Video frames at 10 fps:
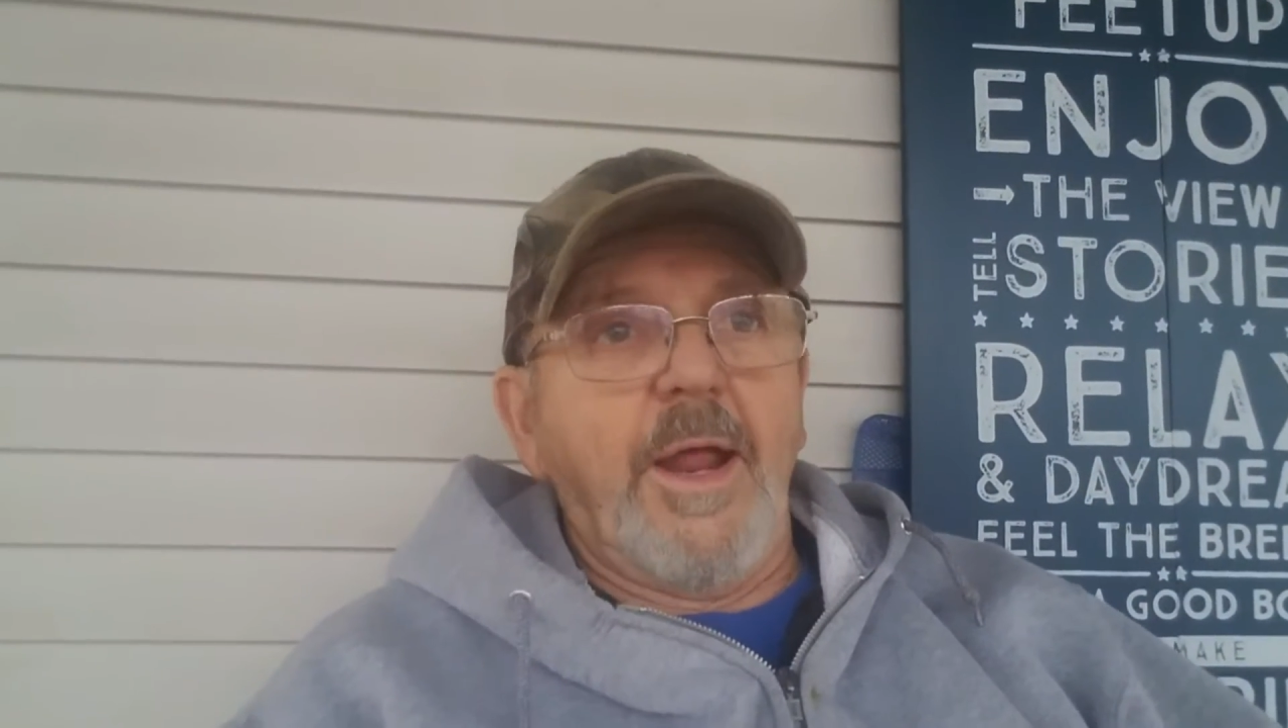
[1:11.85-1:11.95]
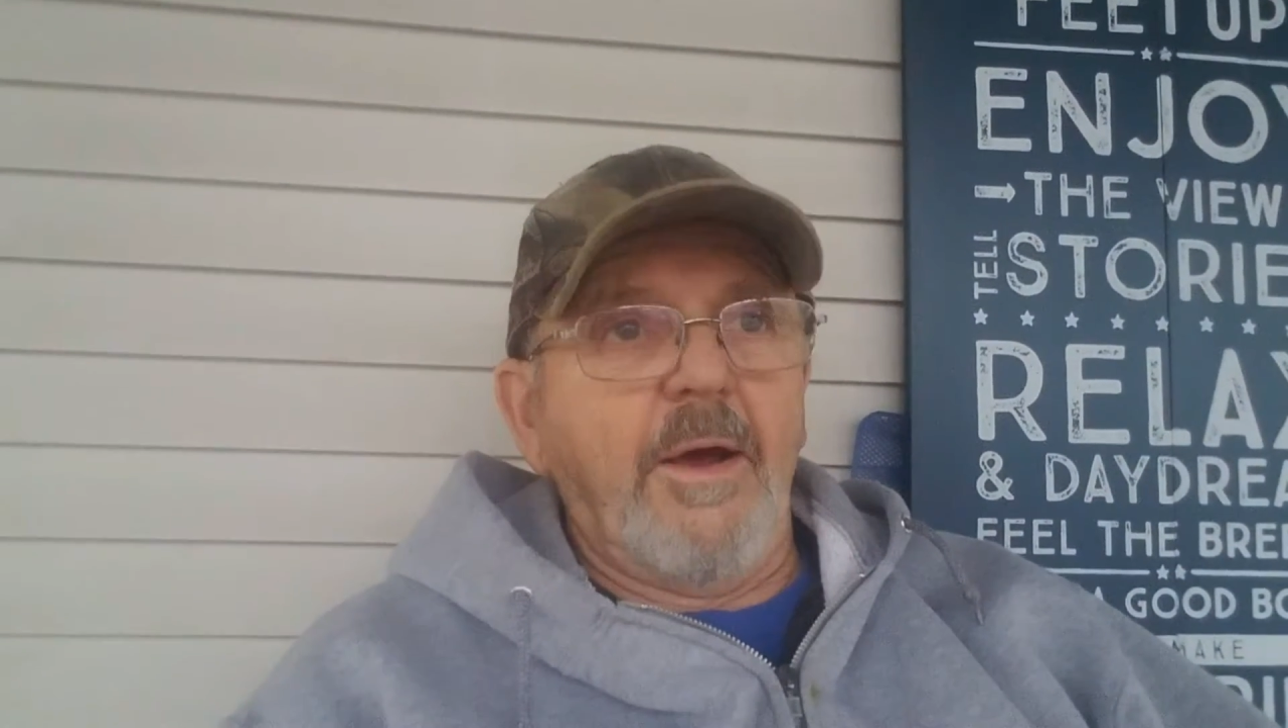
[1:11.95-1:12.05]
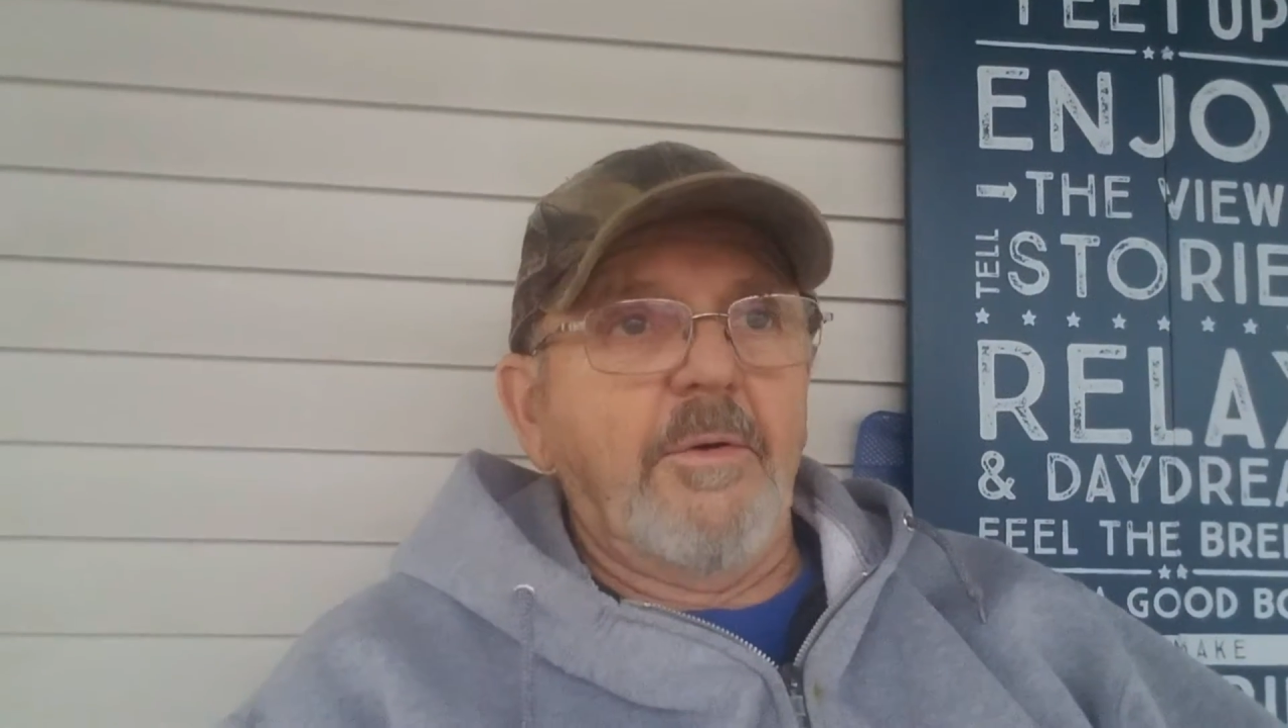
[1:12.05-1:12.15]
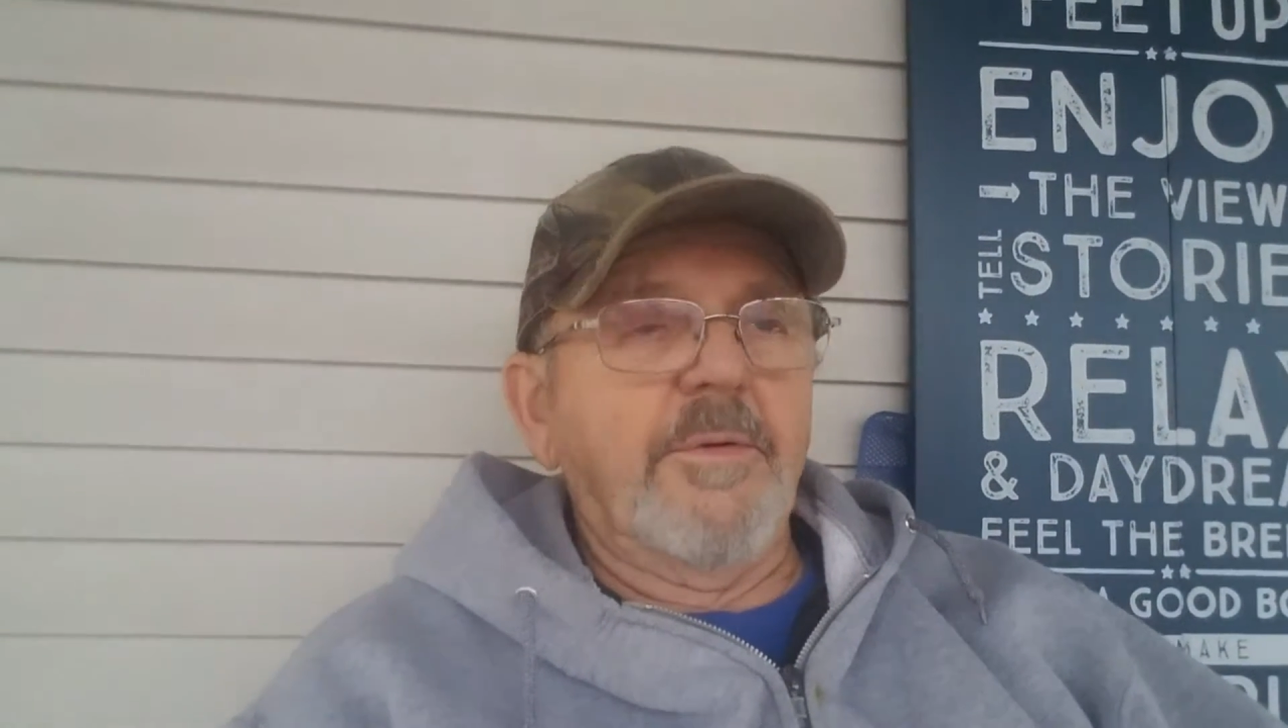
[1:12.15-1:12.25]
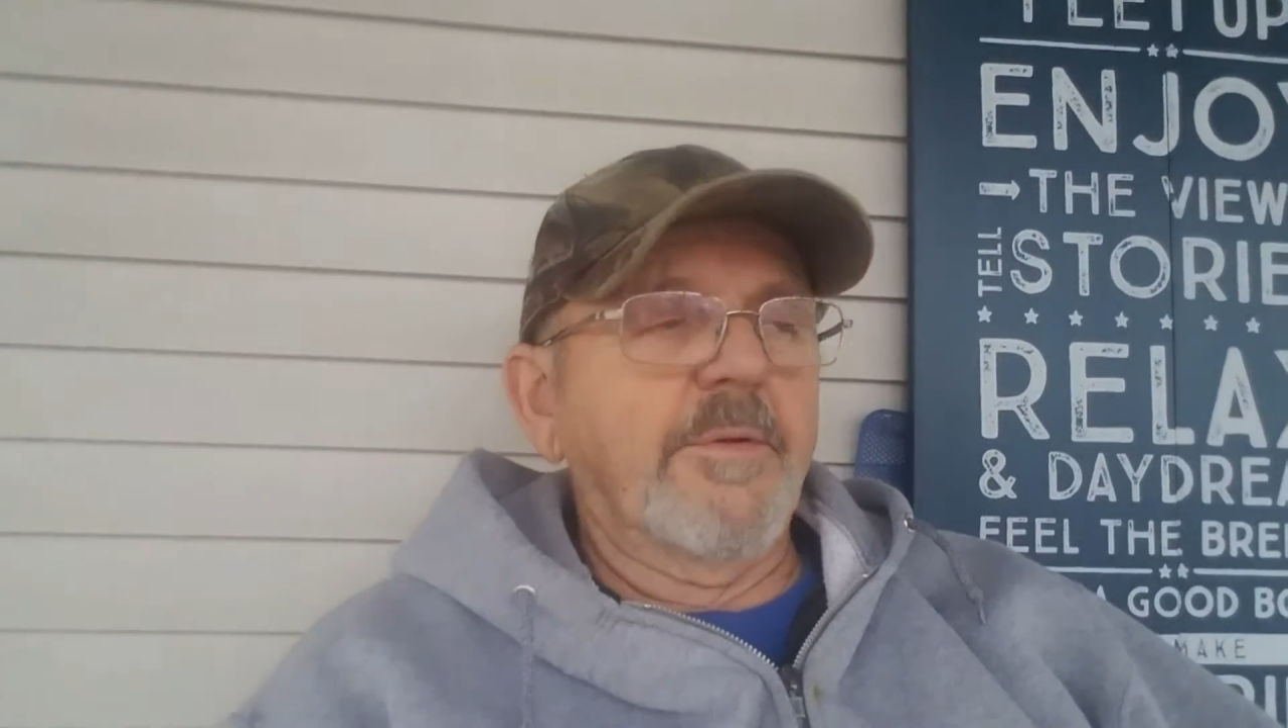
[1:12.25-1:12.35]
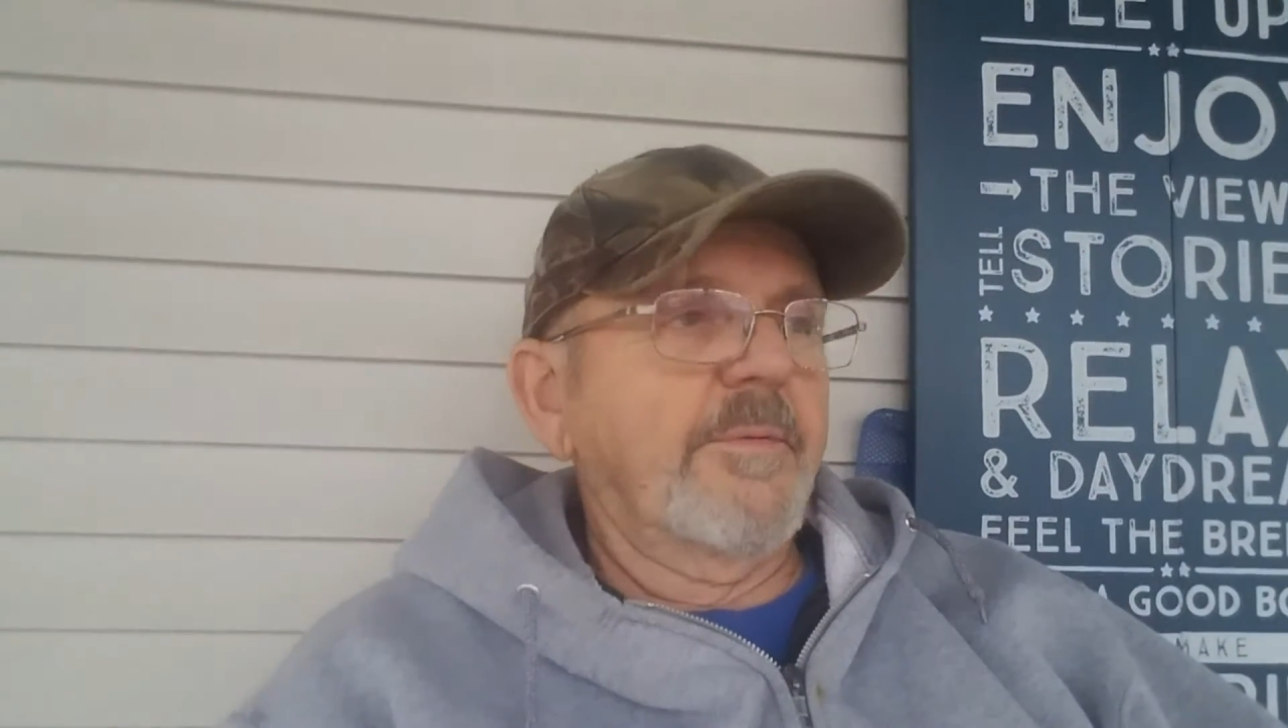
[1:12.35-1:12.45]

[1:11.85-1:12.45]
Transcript: out.